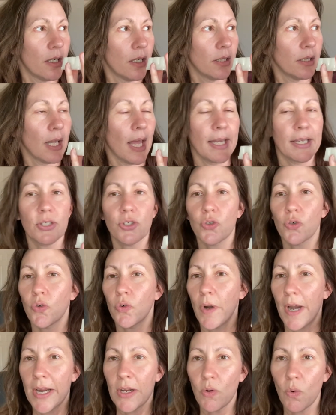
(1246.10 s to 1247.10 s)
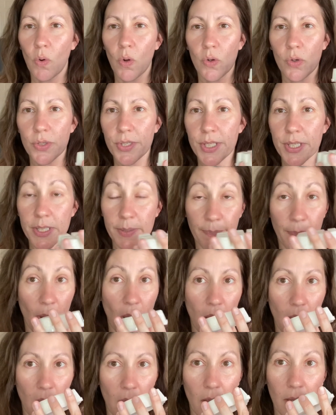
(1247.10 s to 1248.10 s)
like tranquil
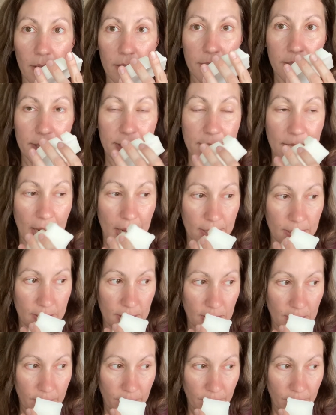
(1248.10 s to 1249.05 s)
spa scent.